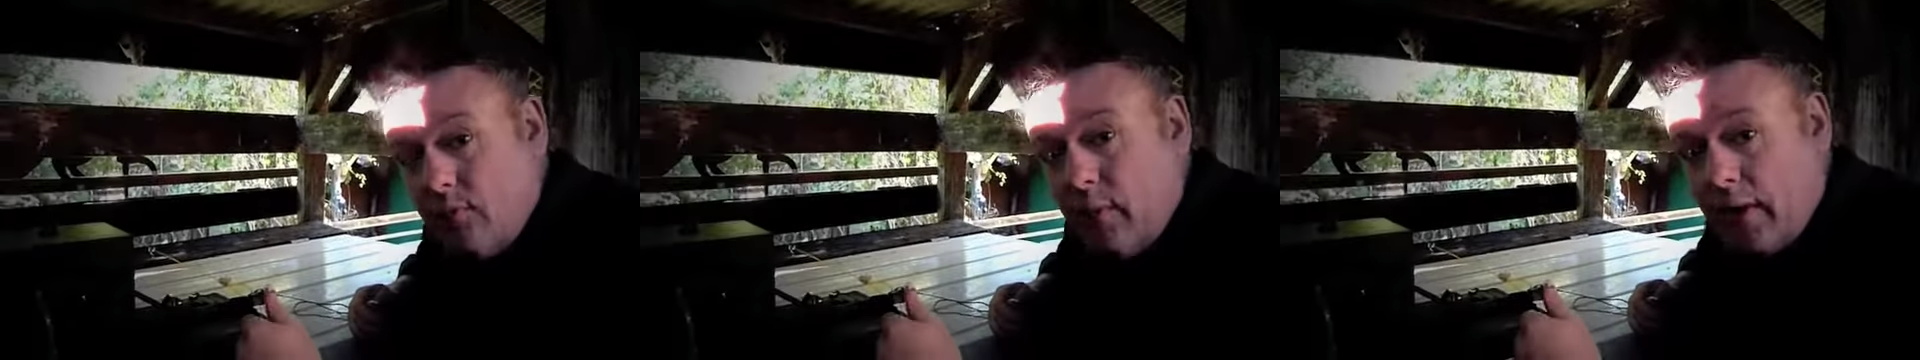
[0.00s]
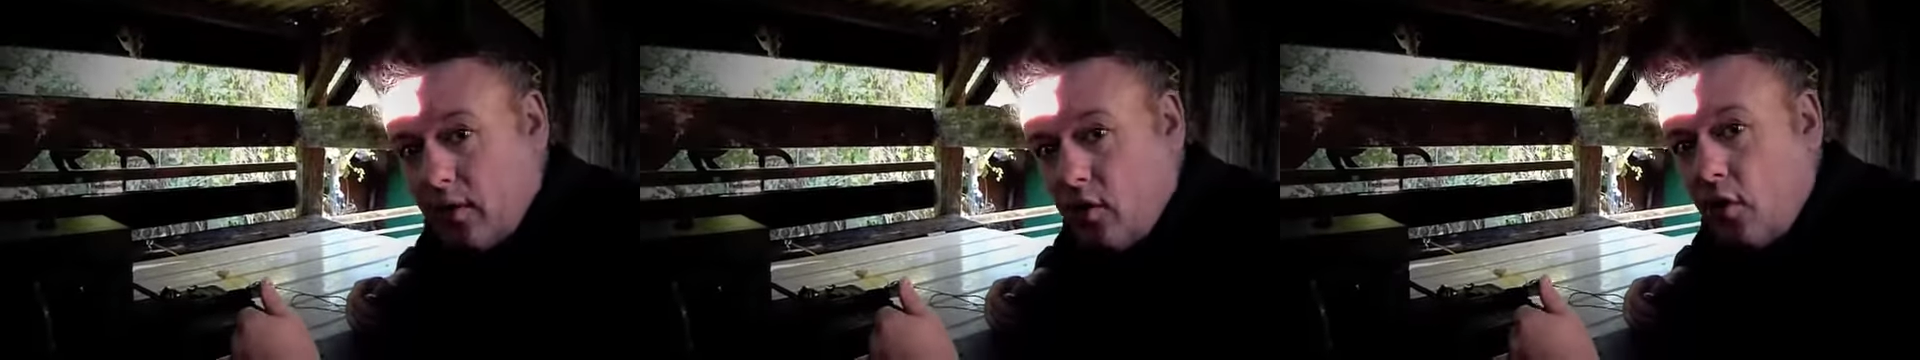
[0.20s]

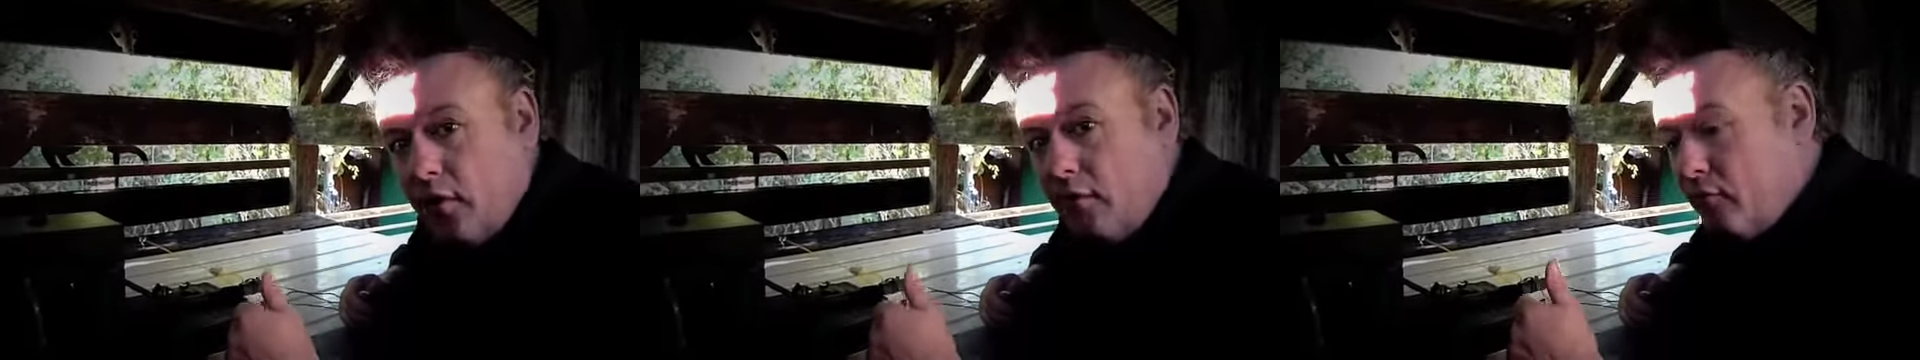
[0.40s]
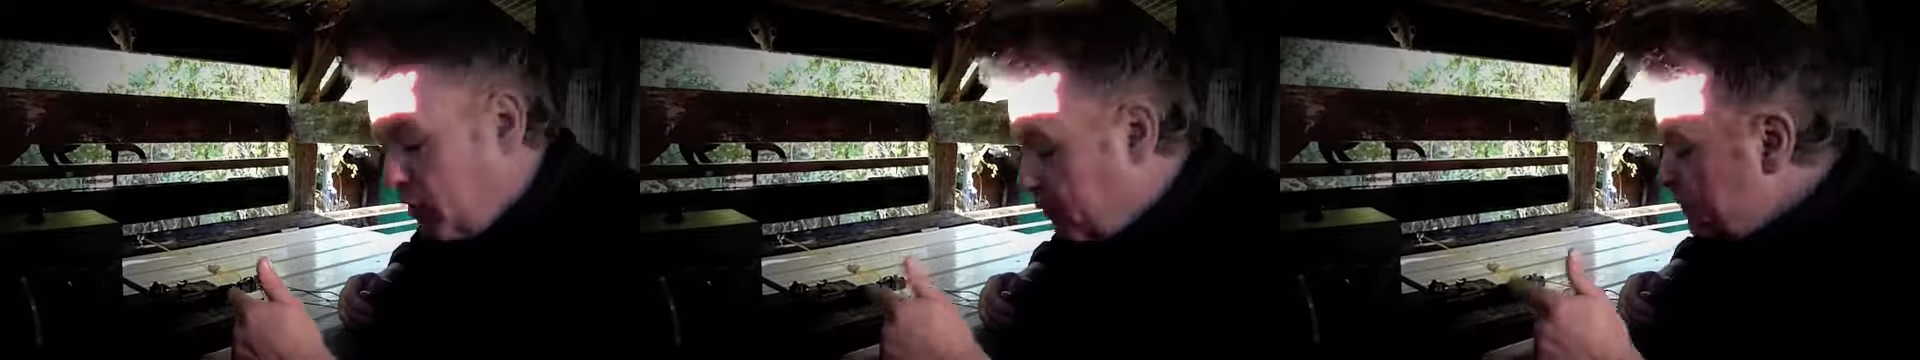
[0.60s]
where I got
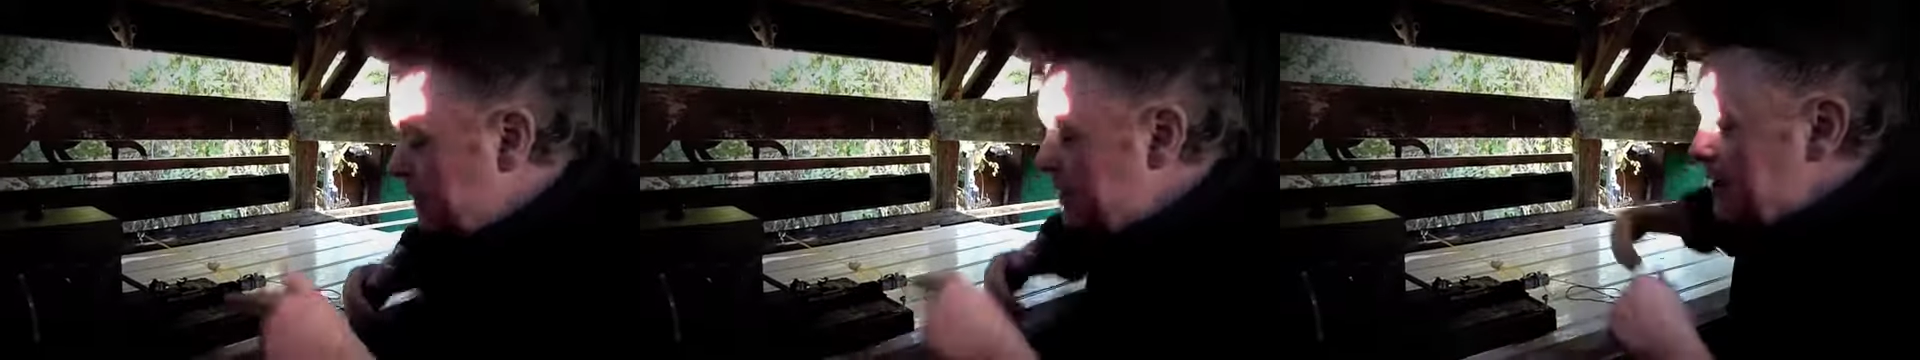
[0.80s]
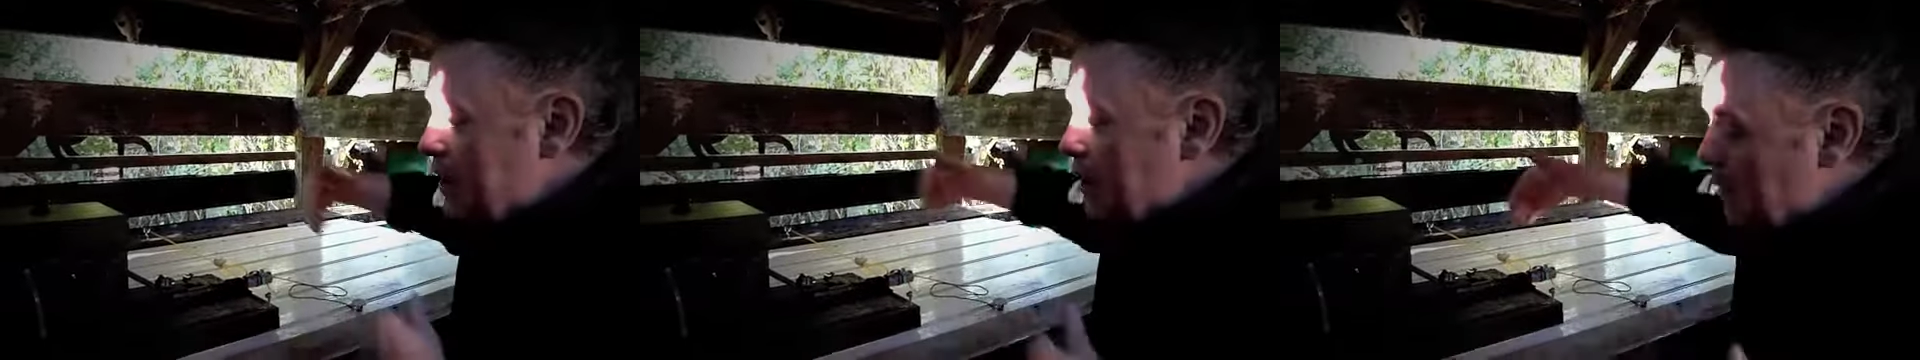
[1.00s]
it from.
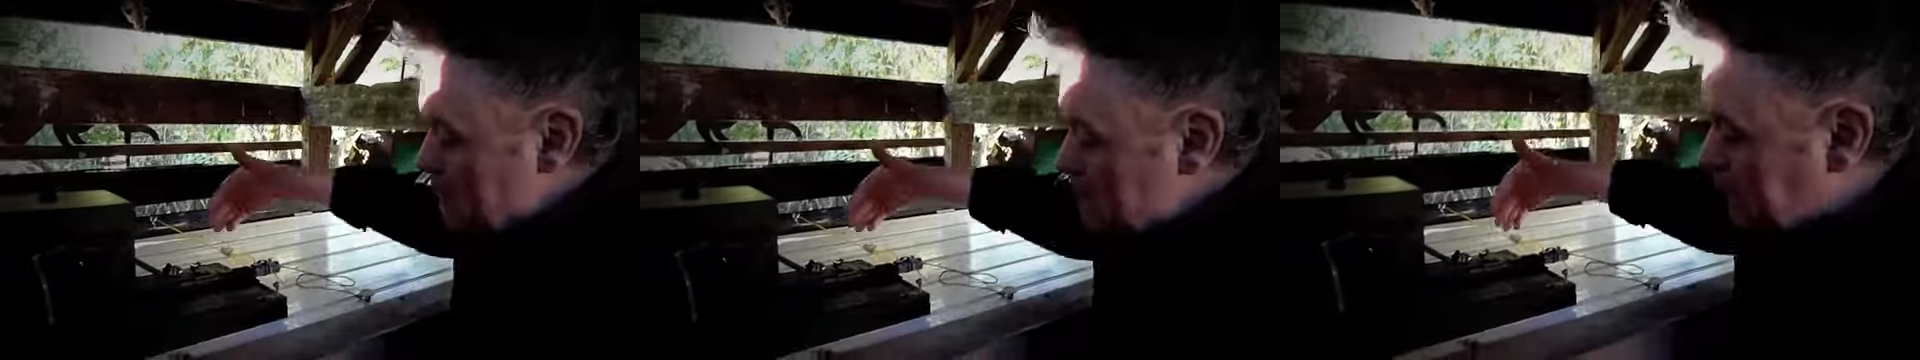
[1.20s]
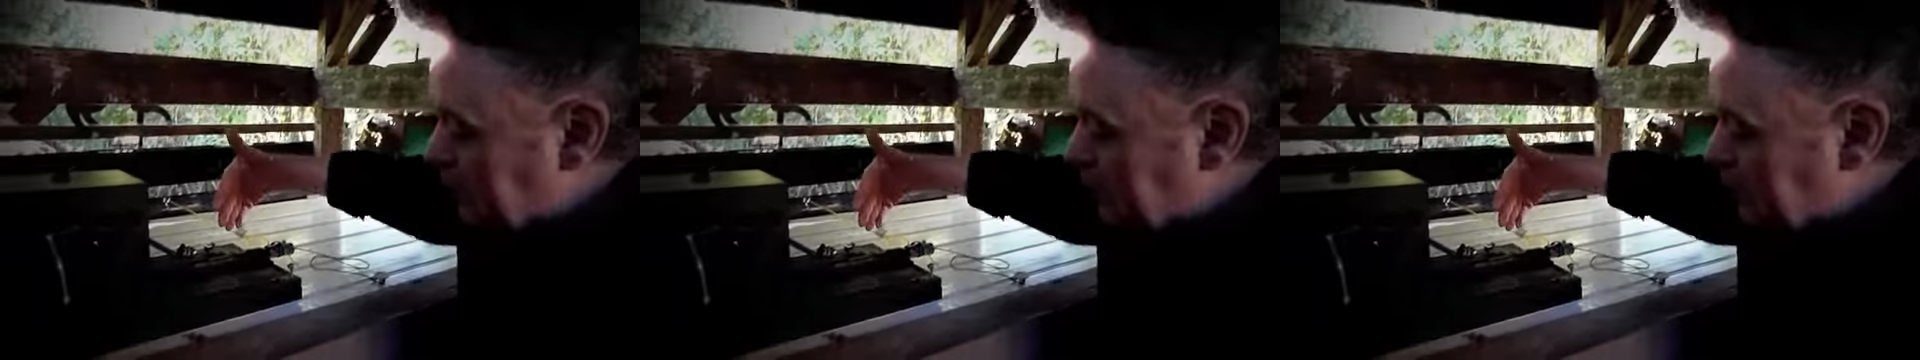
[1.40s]
But